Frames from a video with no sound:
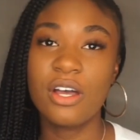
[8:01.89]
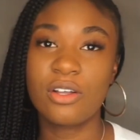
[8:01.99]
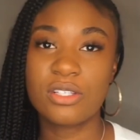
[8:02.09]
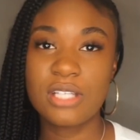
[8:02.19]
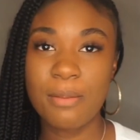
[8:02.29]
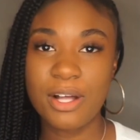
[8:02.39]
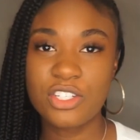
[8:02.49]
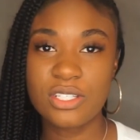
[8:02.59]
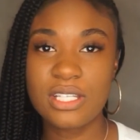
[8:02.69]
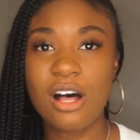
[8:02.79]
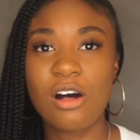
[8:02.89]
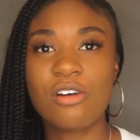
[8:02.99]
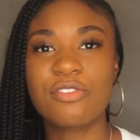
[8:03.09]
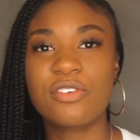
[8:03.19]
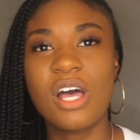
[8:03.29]
You'll tell about
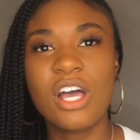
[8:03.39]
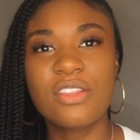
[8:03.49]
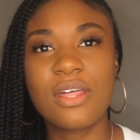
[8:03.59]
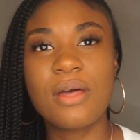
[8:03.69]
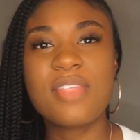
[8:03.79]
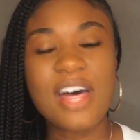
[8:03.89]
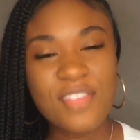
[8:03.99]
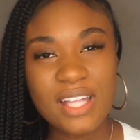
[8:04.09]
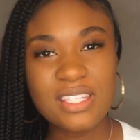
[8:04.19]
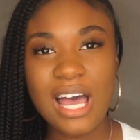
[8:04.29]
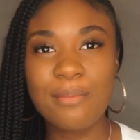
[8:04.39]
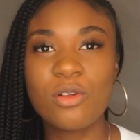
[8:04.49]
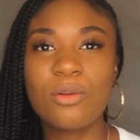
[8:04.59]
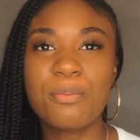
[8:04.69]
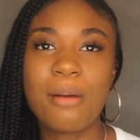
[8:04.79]
yourself. At that time,
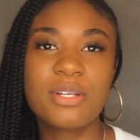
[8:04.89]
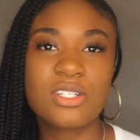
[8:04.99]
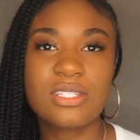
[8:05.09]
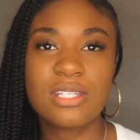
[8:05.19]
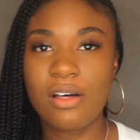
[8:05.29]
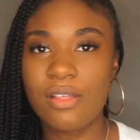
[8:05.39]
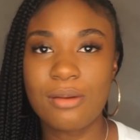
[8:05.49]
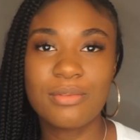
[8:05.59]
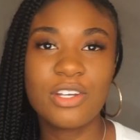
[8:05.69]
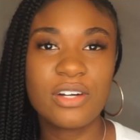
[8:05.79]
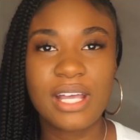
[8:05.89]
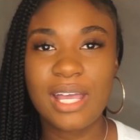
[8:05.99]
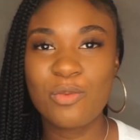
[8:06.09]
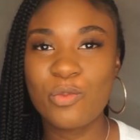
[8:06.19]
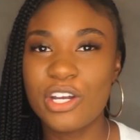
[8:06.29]
you'll probably just tell them your
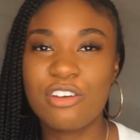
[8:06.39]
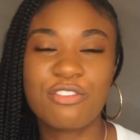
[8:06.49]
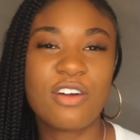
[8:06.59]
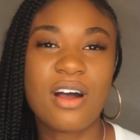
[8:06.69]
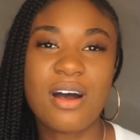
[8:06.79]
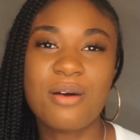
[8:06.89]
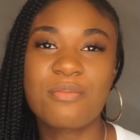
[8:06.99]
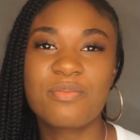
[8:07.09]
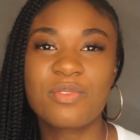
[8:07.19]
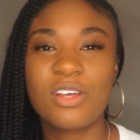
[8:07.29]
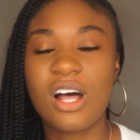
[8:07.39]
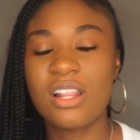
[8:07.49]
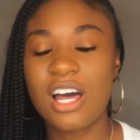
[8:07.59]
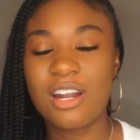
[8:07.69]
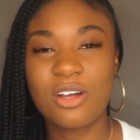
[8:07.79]
name, where you're from, a
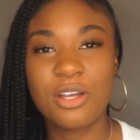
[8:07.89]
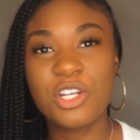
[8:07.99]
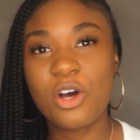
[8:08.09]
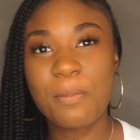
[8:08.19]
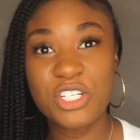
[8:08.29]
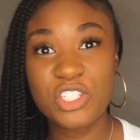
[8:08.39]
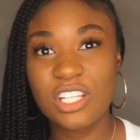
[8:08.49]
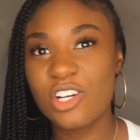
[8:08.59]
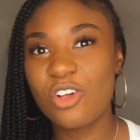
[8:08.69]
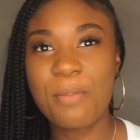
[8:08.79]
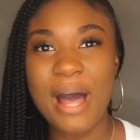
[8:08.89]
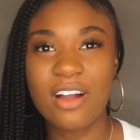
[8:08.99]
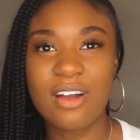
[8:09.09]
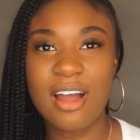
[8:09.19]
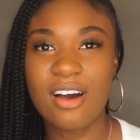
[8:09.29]
lot of, about your clinical
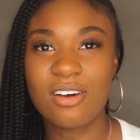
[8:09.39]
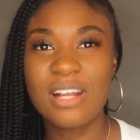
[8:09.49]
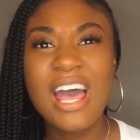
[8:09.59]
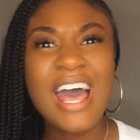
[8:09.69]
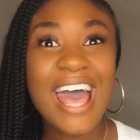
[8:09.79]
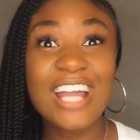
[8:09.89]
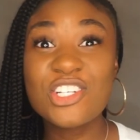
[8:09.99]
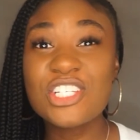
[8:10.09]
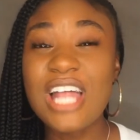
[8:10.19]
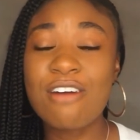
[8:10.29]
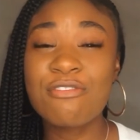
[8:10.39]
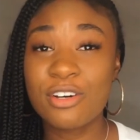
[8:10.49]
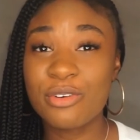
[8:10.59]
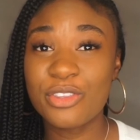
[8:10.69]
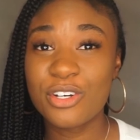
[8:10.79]
background. And you should have
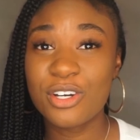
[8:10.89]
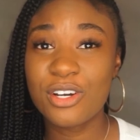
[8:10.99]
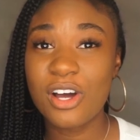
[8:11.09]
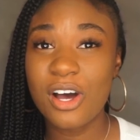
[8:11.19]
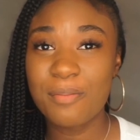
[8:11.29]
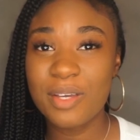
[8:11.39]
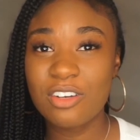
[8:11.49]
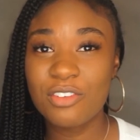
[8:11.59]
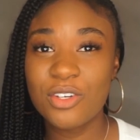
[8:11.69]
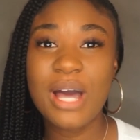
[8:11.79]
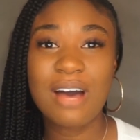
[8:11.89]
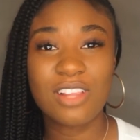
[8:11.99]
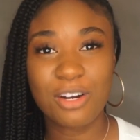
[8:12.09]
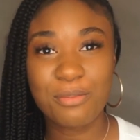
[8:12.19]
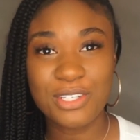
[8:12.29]
fun with your interview, have a
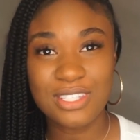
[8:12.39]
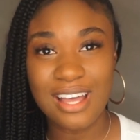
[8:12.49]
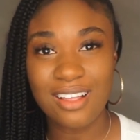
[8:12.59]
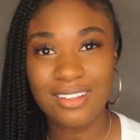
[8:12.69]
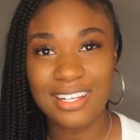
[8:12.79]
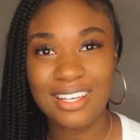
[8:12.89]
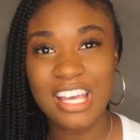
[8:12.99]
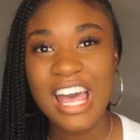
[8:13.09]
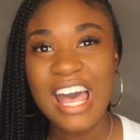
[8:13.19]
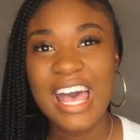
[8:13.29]
lot of personality.